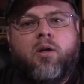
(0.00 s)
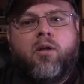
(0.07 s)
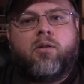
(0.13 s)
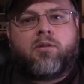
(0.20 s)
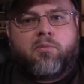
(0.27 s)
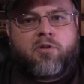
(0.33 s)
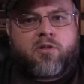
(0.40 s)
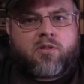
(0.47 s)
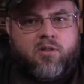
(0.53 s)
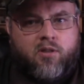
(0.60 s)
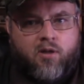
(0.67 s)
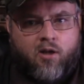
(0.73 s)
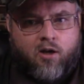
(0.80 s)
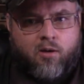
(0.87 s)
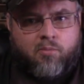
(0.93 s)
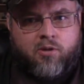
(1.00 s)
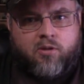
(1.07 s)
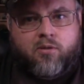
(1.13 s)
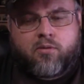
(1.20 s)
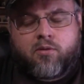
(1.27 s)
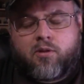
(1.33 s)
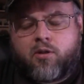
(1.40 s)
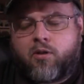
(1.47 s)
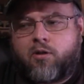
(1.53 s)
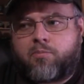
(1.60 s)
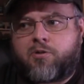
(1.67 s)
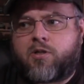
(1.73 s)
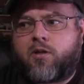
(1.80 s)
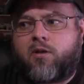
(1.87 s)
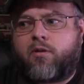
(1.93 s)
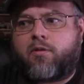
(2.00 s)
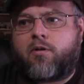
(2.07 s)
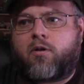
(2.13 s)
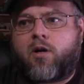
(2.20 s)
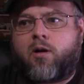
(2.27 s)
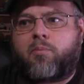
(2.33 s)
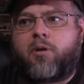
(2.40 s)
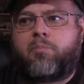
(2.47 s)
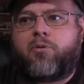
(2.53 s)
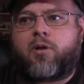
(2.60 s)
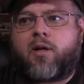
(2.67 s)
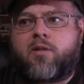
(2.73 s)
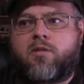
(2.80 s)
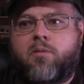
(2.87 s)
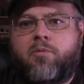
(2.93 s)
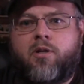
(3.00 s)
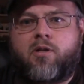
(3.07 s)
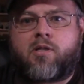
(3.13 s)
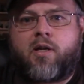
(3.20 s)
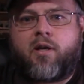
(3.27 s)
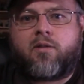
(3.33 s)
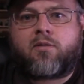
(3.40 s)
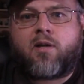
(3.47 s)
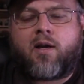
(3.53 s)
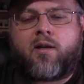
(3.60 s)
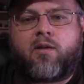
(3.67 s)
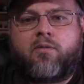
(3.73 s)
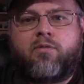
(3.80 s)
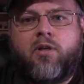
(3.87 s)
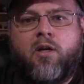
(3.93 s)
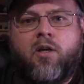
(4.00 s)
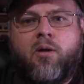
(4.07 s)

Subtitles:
some of the steel armor, particularly the Third Army put on some of their tanks to kind of